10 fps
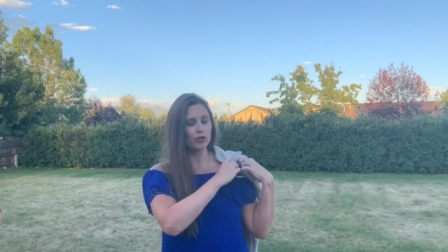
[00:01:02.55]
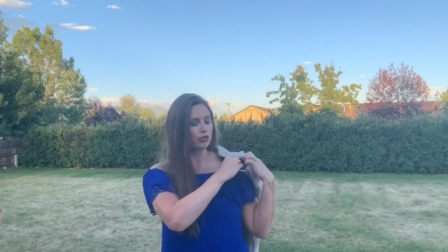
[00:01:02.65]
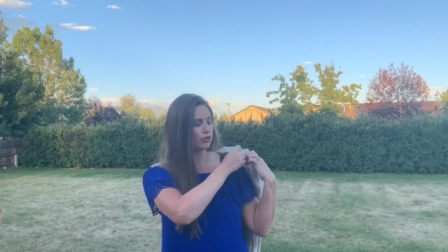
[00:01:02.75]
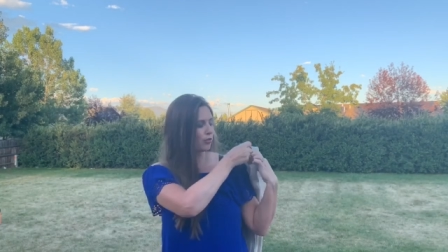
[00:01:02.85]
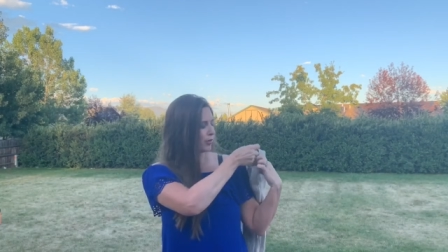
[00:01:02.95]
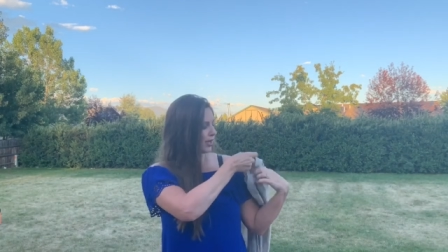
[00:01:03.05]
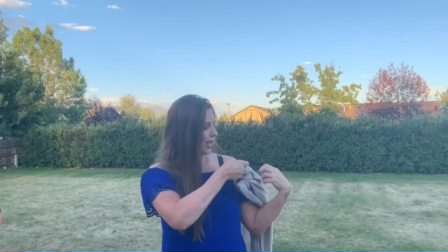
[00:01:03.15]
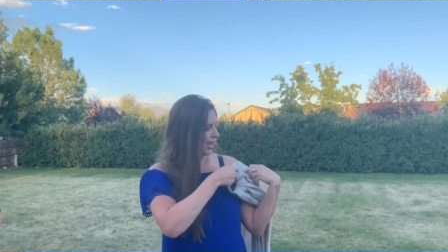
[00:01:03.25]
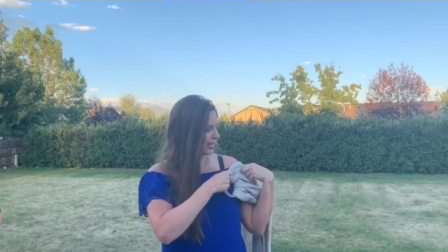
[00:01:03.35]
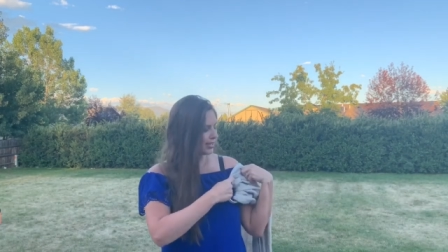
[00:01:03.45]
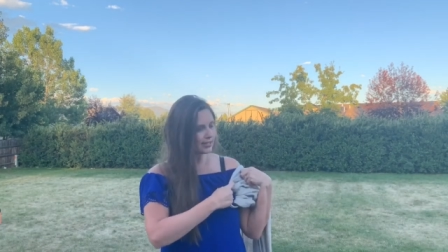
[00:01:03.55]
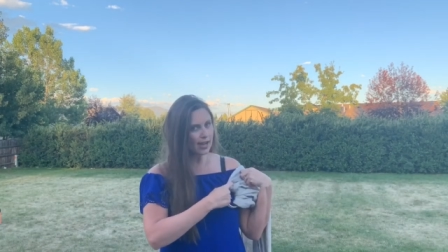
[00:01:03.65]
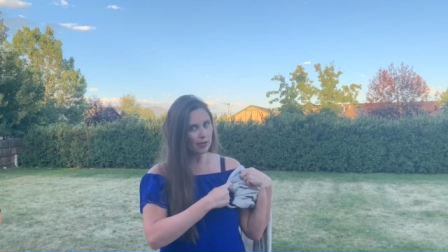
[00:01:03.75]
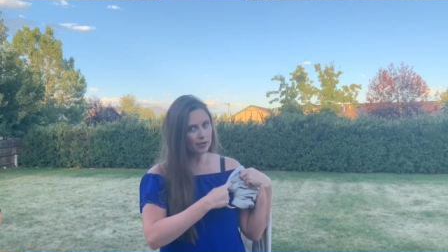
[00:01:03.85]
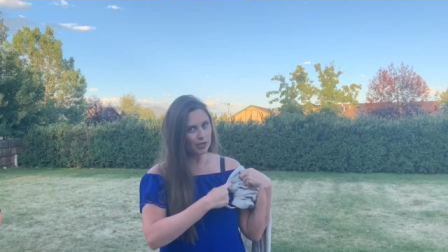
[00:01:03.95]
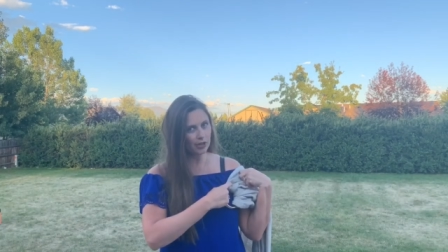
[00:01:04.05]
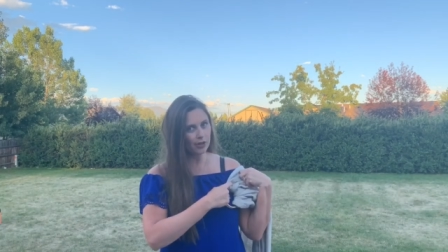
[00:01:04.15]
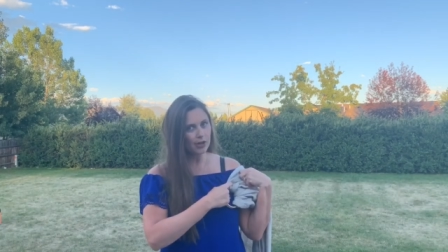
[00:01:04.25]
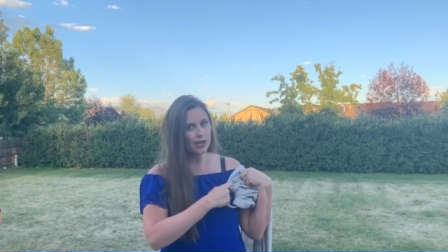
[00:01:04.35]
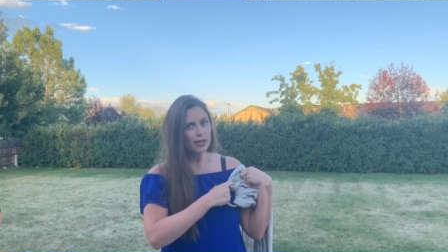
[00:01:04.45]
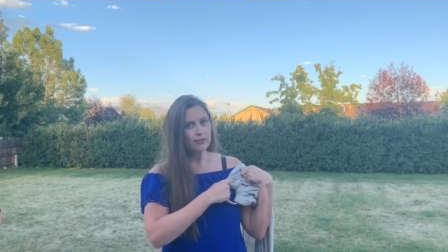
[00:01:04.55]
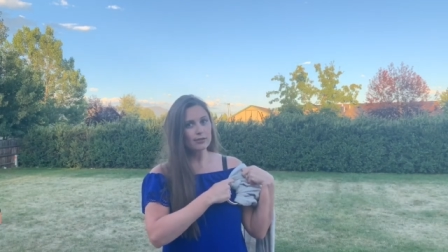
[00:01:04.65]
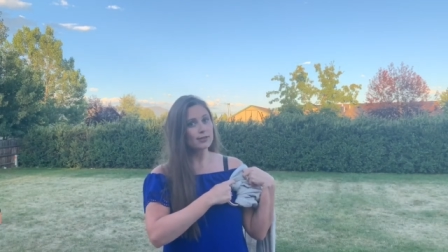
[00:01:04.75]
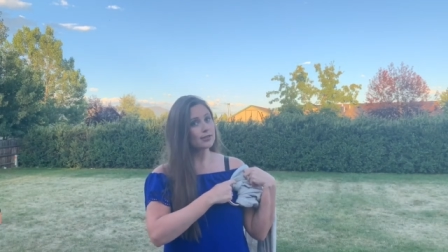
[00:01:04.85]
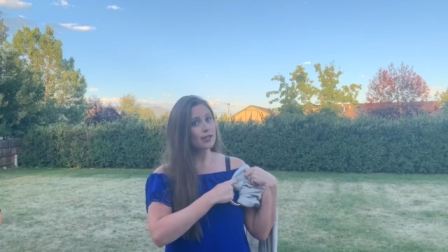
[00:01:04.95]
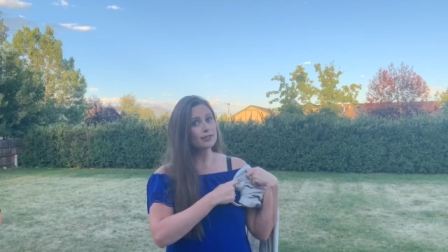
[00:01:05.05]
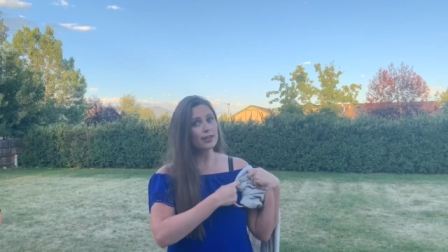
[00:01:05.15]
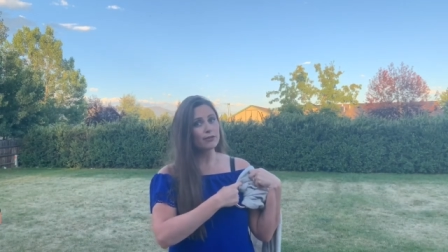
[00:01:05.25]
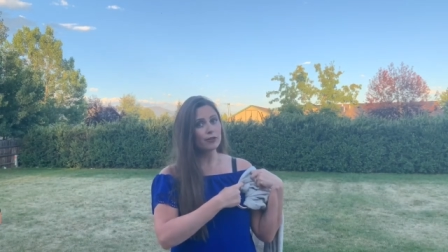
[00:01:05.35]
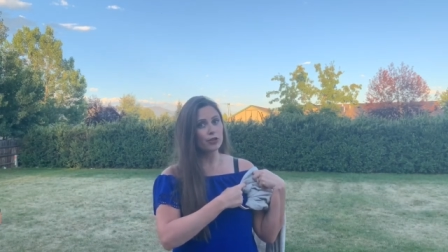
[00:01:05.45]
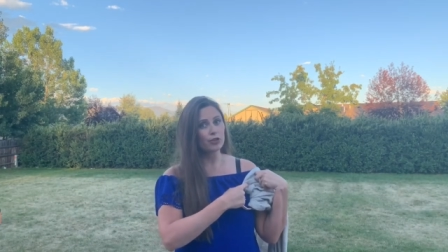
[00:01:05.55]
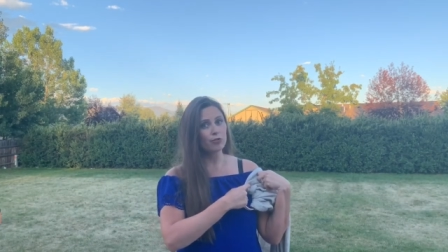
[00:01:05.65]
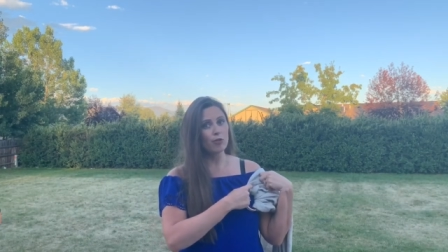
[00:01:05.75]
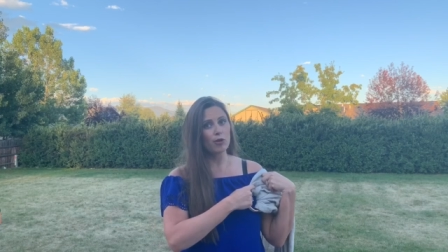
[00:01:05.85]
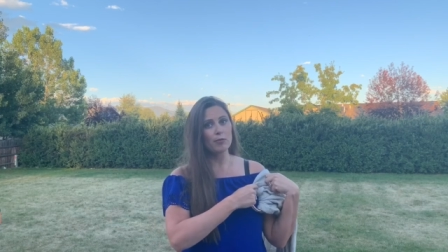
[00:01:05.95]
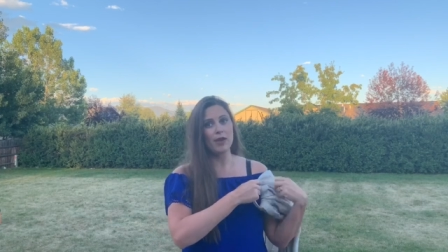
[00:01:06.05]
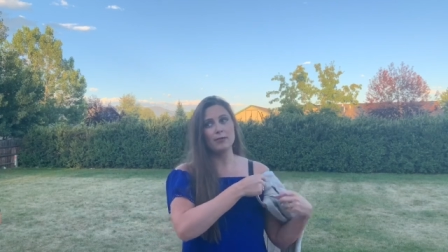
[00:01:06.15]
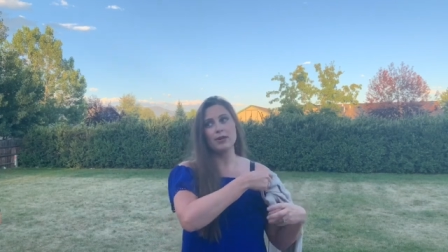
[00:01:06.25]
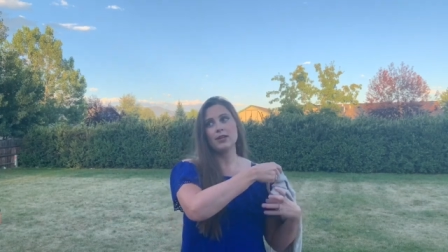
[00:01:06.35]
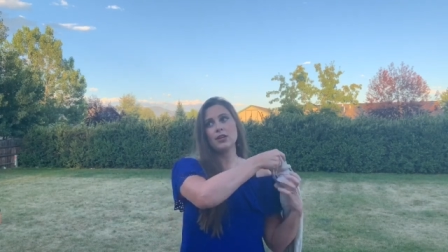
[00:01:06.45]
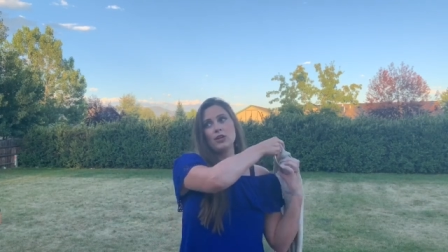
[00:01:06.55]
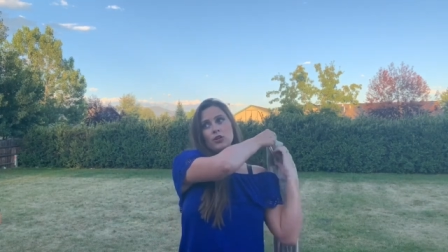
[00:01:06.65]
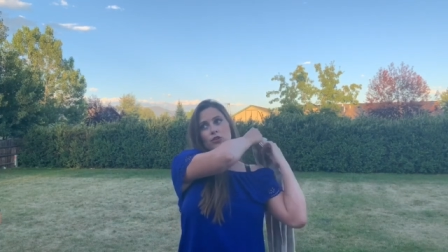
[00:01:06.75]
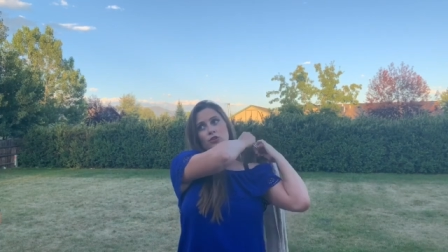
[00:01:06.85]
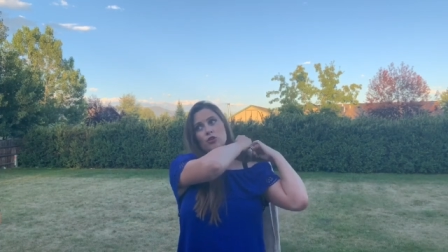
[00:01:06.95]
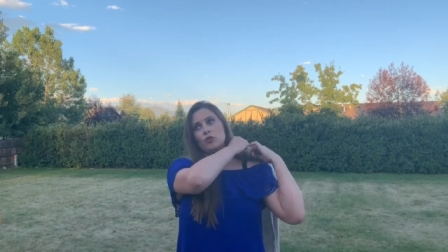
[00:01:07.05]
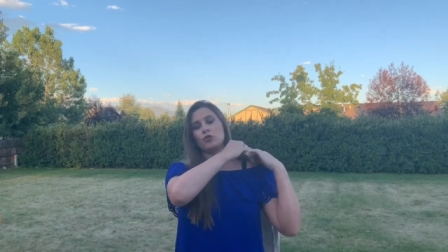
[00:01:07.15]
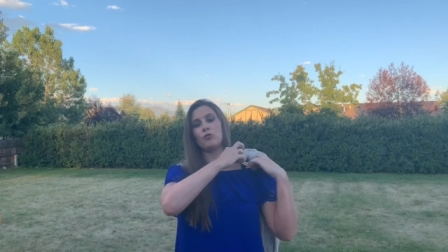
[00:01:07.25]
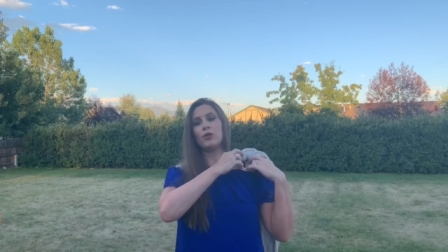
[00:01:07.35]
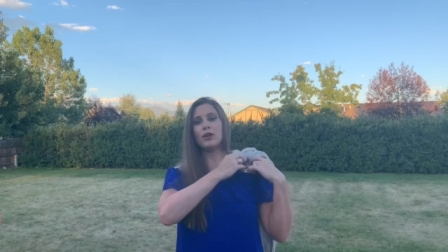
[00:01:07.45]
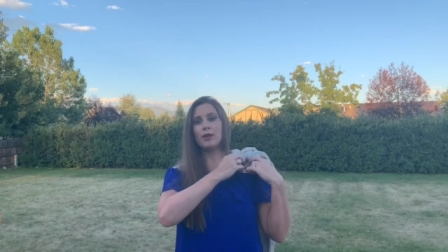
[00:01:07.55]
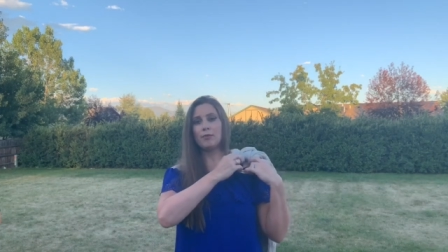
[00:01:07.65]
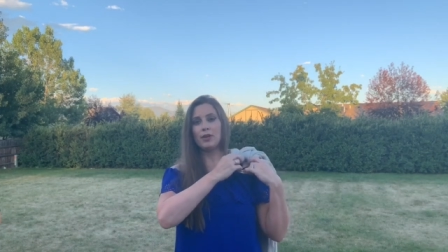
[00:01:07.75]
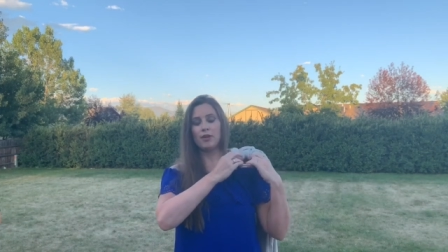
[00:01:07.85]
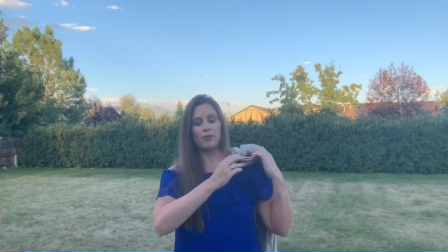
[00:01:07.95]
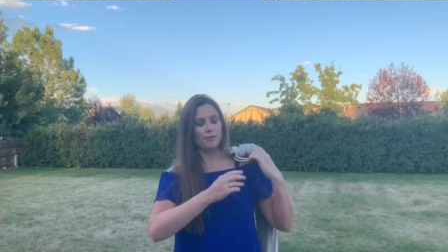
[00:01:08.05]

You don't want it hanging down here because it's not safe for you or baby, so you want it up here.